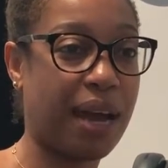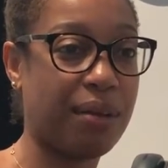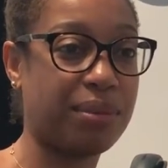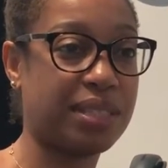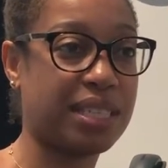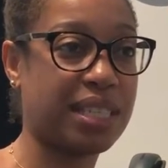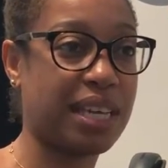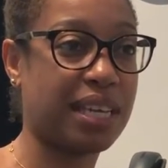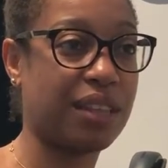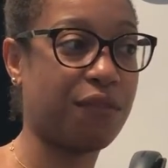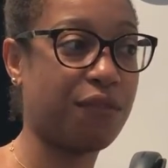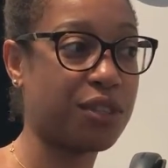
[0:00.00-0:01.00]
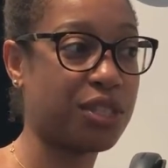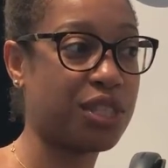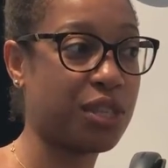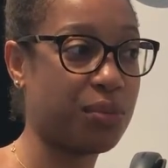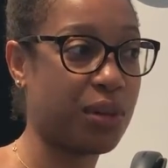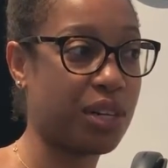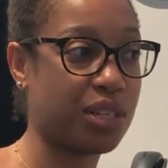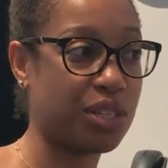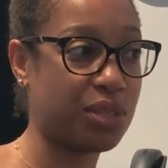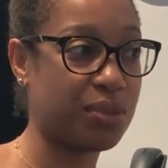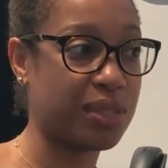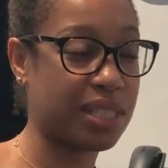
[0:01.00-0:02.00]
I would say the first thing you want to
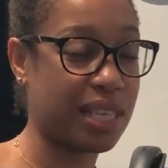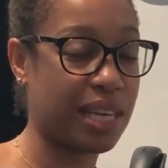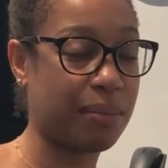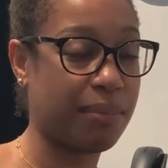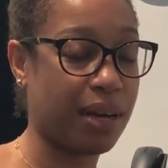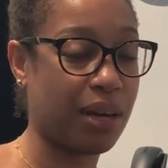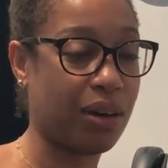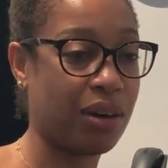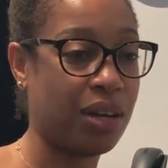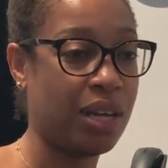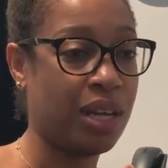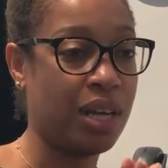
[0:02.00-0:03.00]
do is think about,